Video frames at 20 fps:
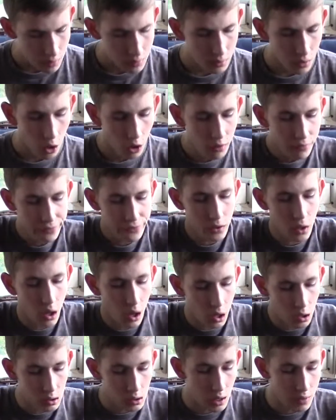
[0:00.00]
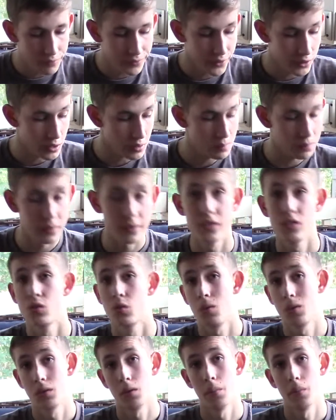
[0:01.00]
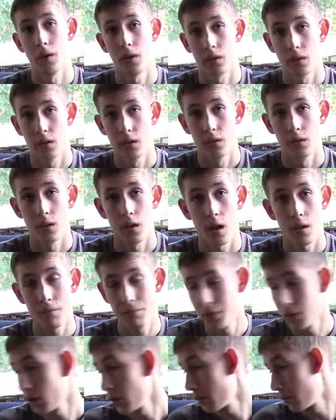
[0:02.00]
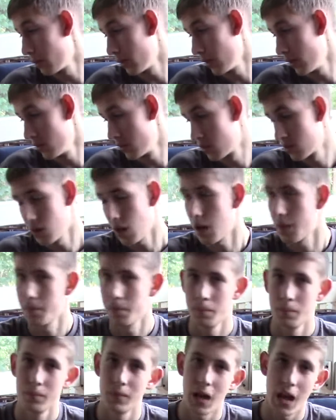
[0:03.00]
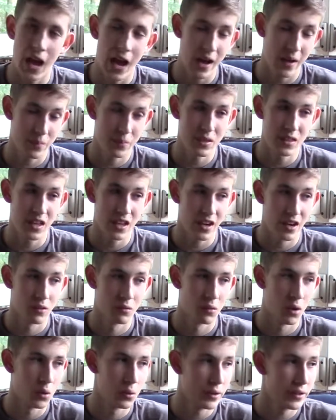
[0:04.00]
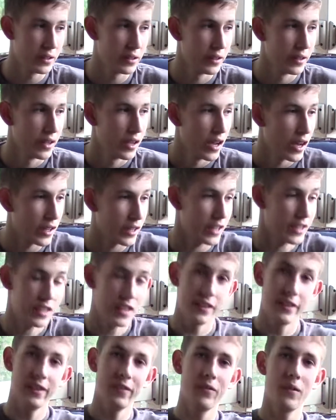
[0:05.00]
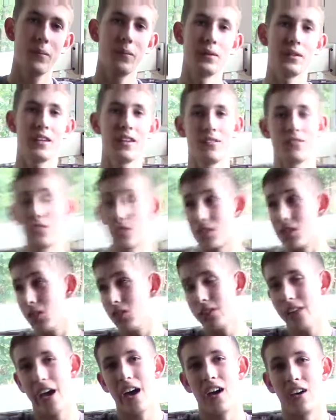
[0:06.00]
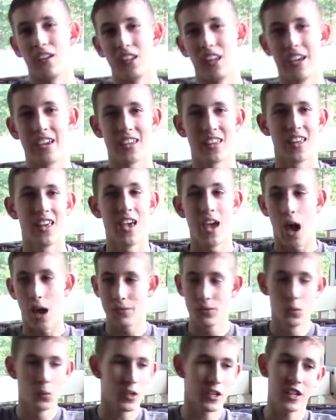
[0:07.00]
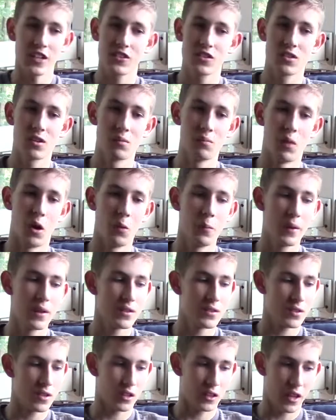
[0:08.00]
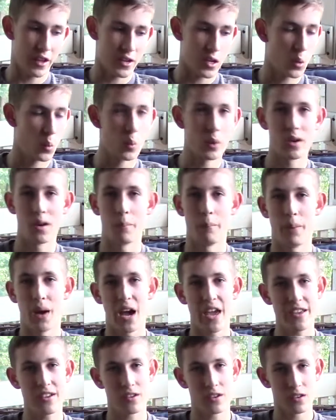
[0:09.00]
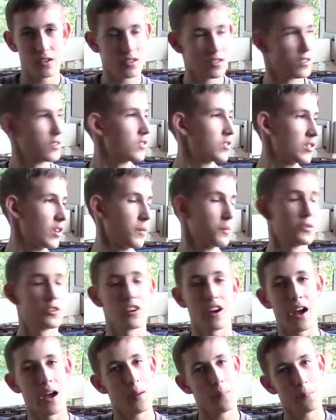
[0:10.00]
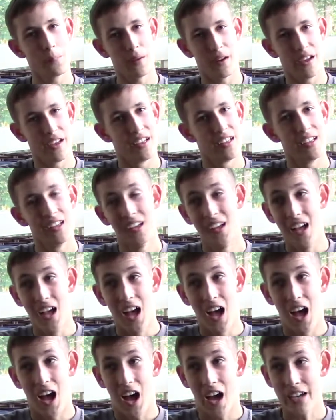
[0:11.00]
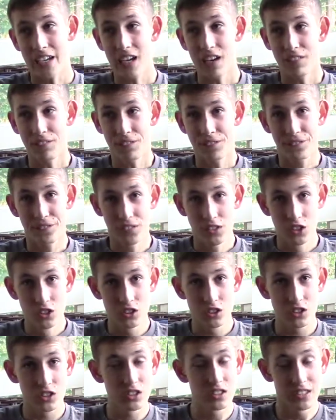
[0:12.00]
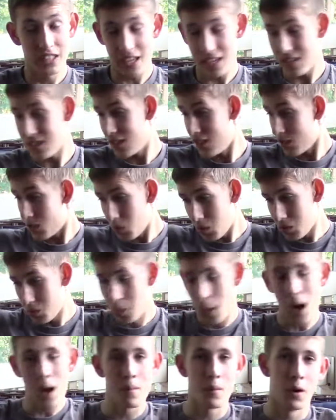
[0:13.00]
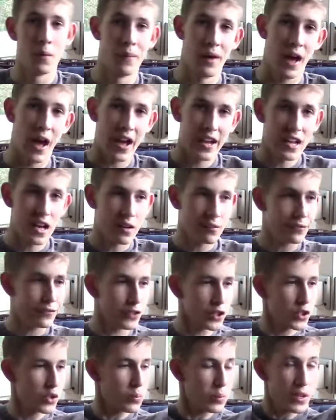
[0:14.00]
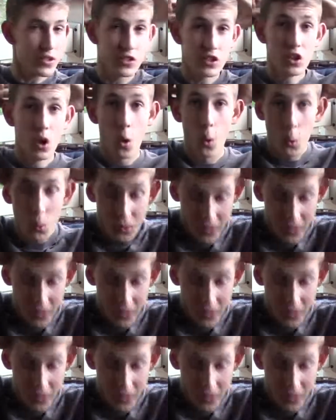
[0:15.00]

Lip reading: Overall, I'm very pleased with the book. I'm very pleased. I'm happy that I wrote it. And I can't even believe, still now, like, everyone gets their moment to like win a bike or some crap, but I got first, this was my moment. I got first place in the whole